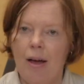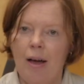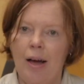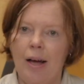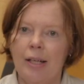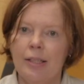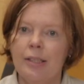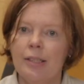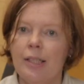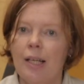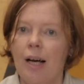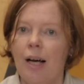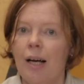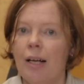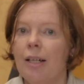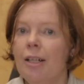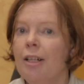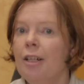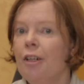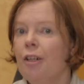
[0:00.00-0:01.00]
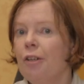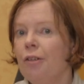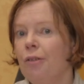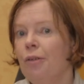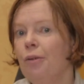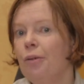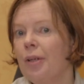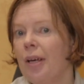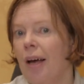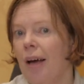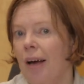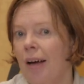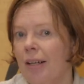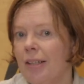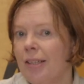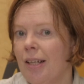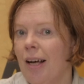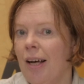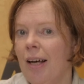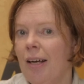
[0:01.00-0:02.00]
and you
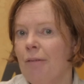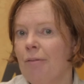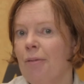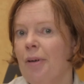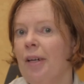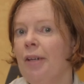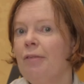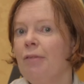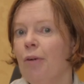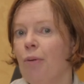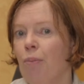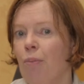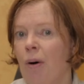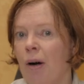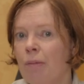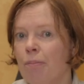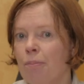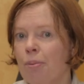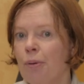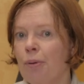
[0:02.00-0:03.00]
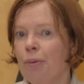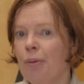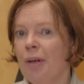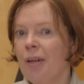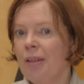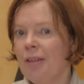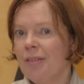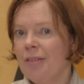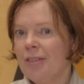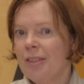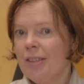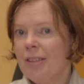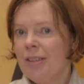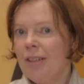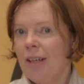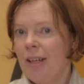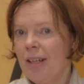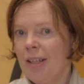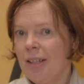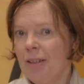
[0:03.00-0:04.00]
can read that one brewer
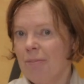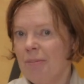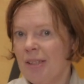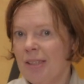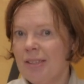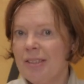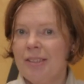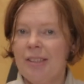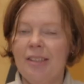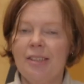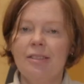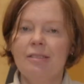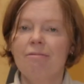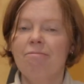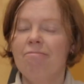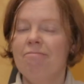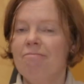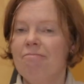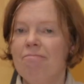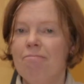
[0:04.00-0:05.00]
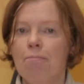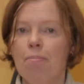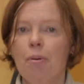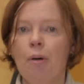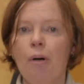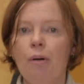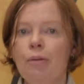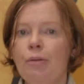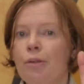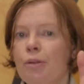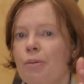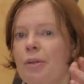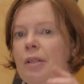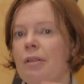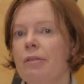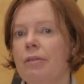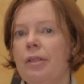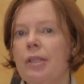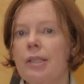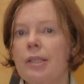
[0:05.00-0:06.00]
is pro
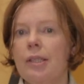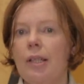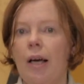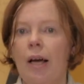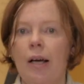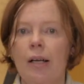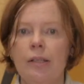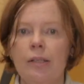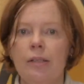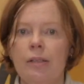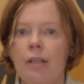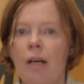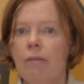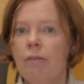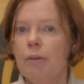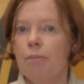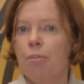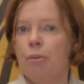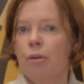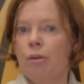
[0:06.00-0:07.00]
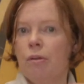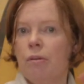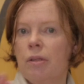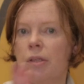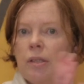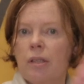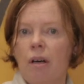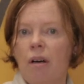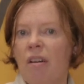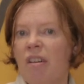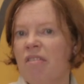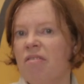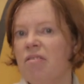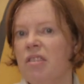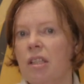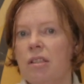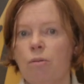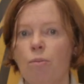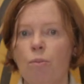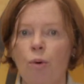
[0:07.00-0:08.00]
doing this and another brewer is going,
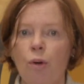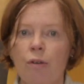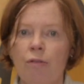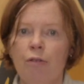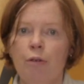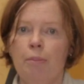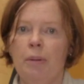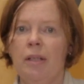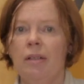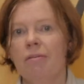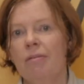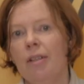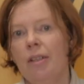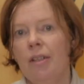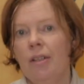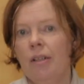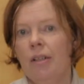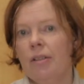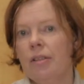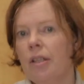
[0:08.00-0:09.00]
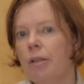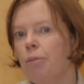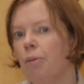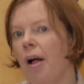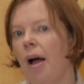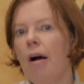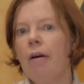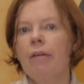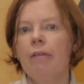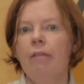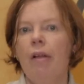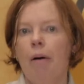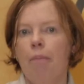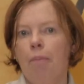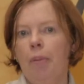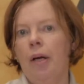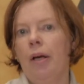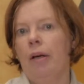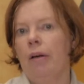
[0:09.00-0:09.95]
doesn't work for me. It's like, well, how can that be?